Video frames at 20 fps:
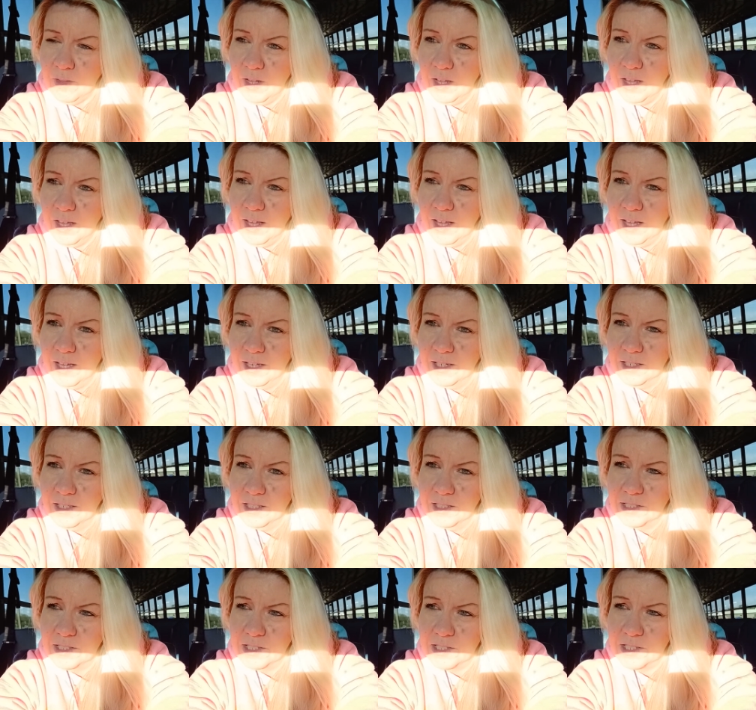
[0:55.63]
And
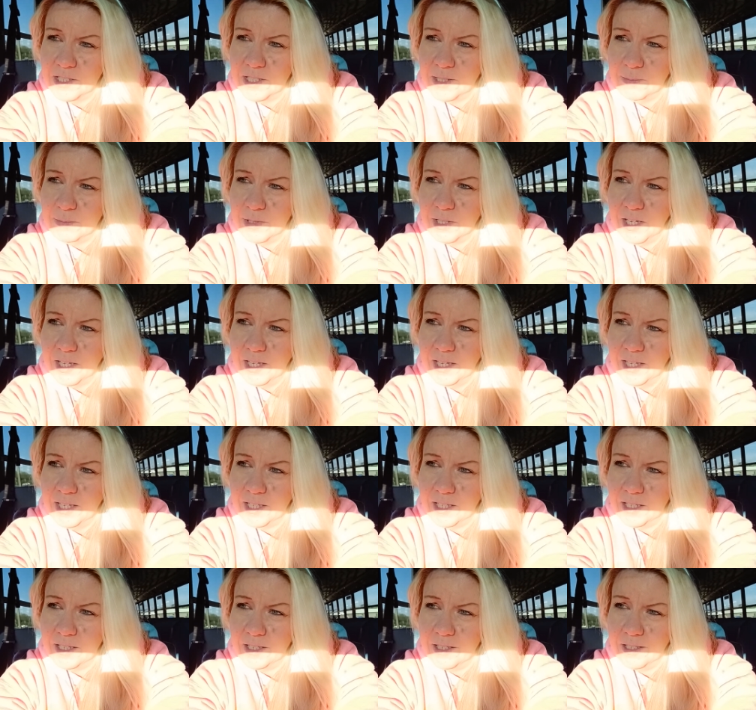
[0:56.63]
it just seems
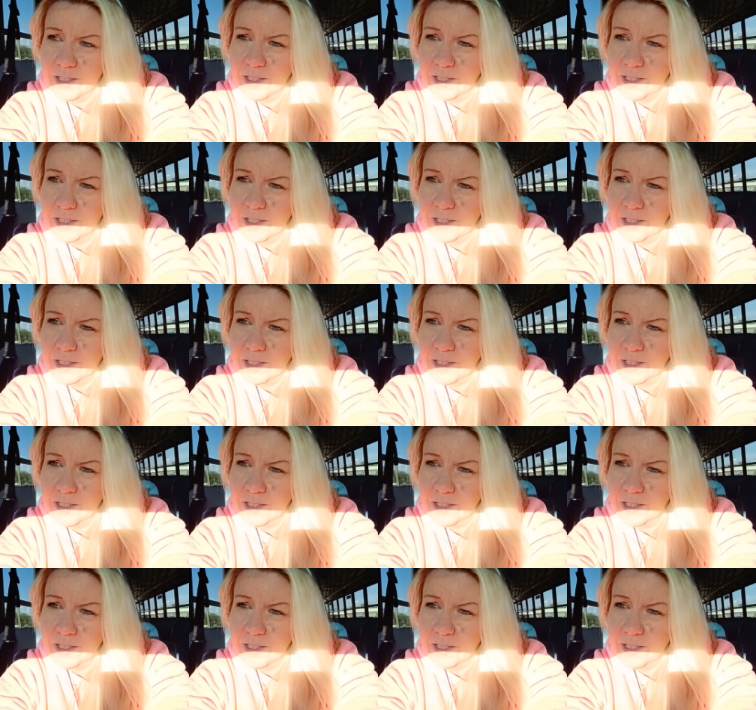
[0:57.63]
like